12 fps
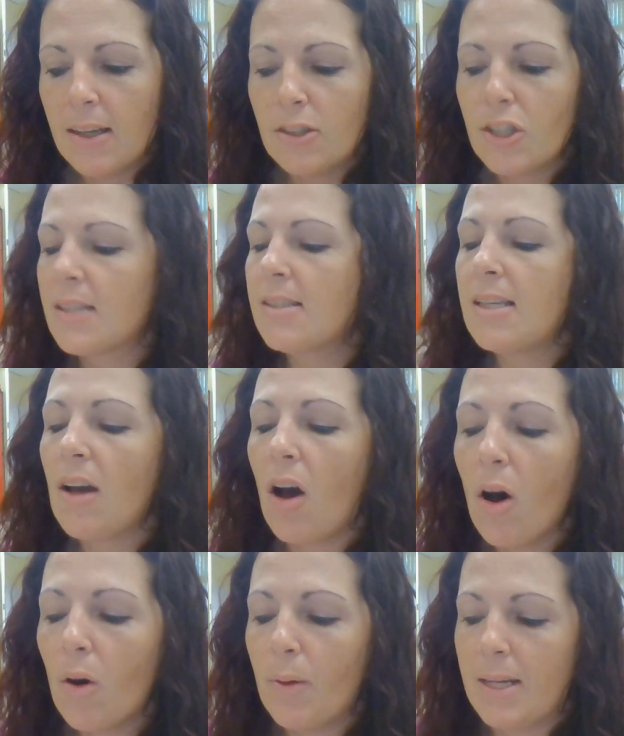Jessie
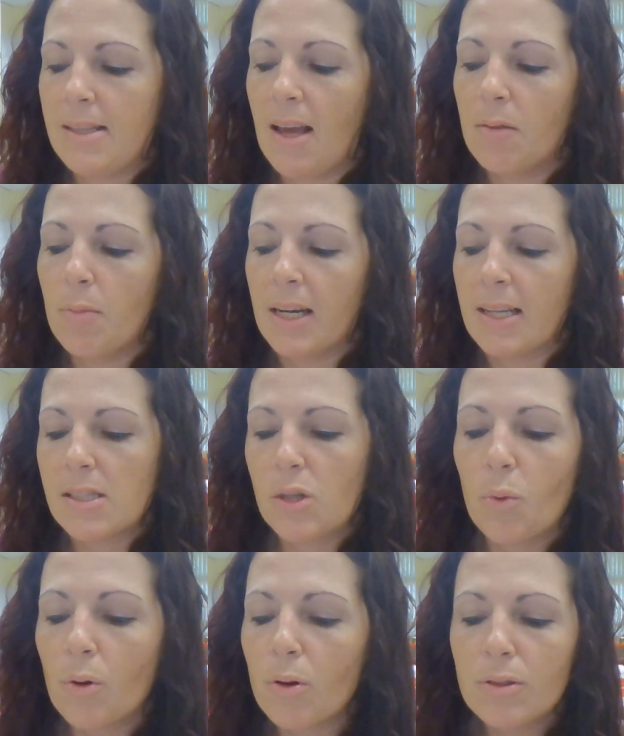always had money
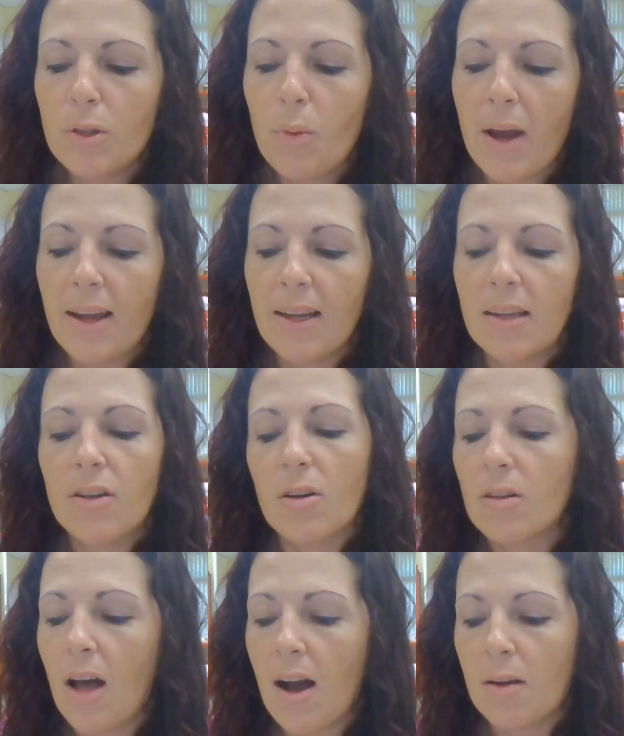squirreled away in her
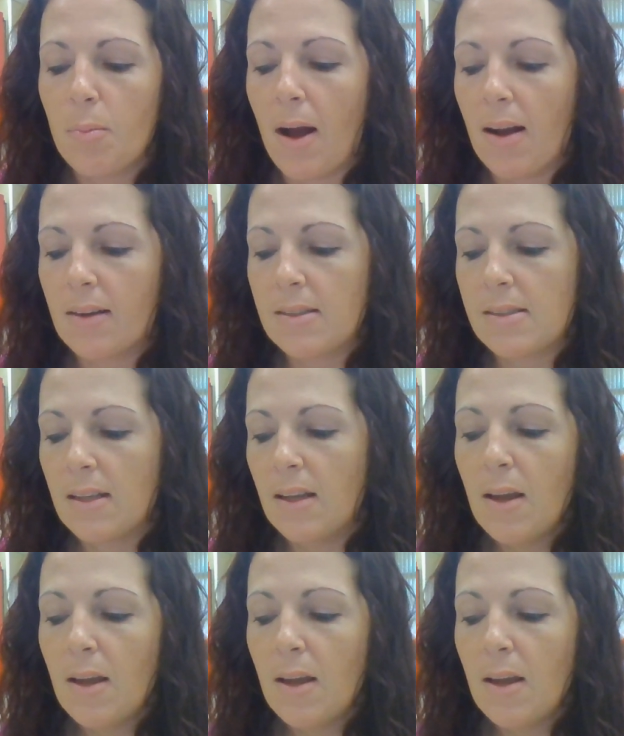lockbox.